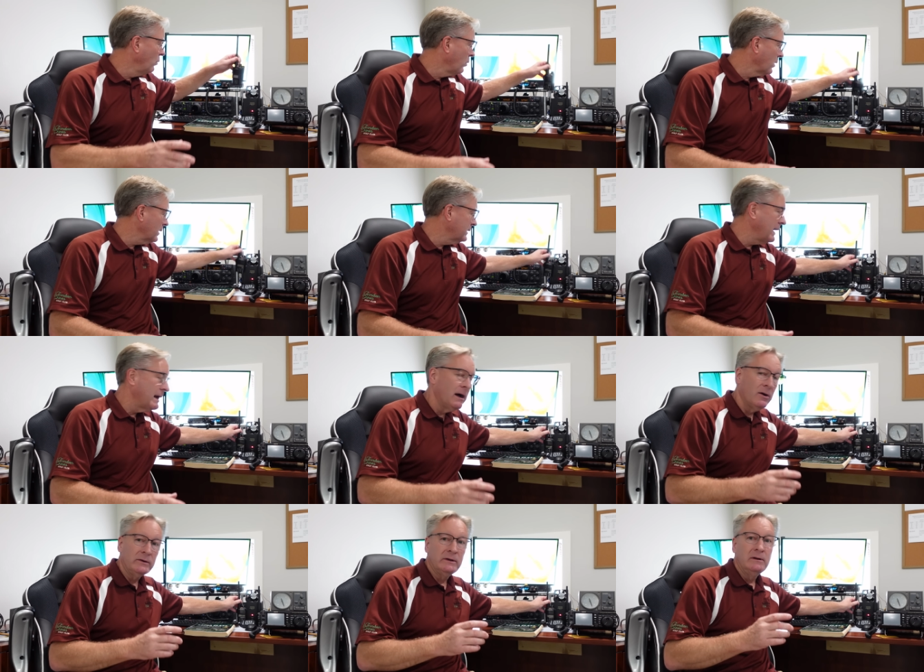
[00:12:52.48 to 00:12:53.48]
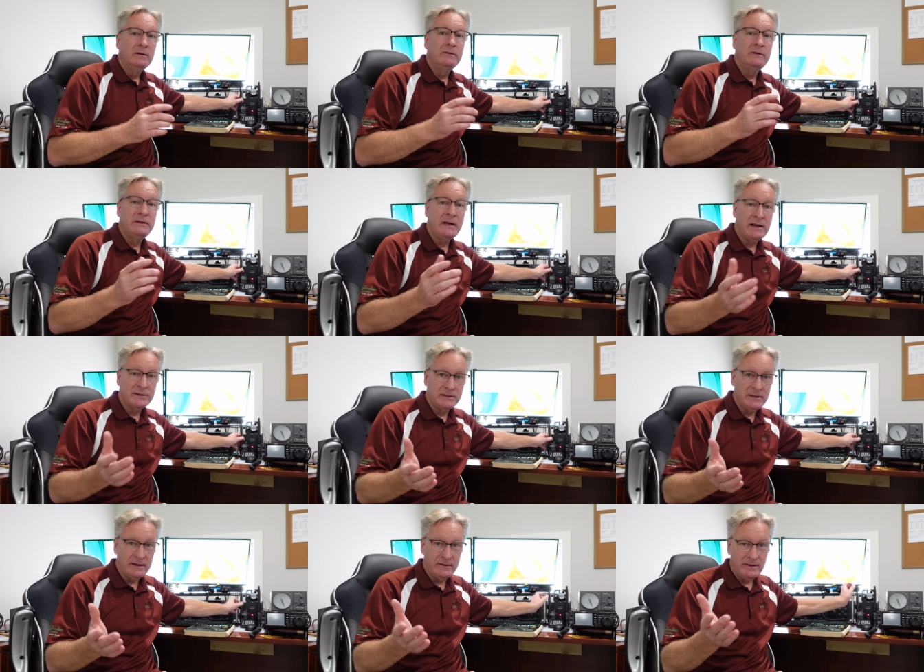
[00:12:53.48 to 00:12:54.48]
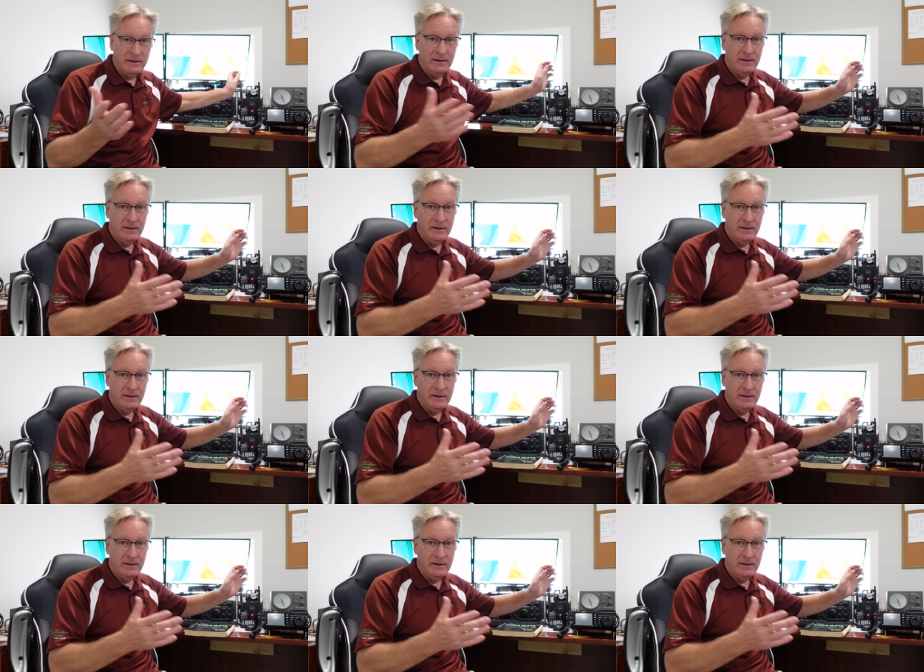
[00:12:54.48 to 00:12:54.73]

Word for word: Work that out, test it.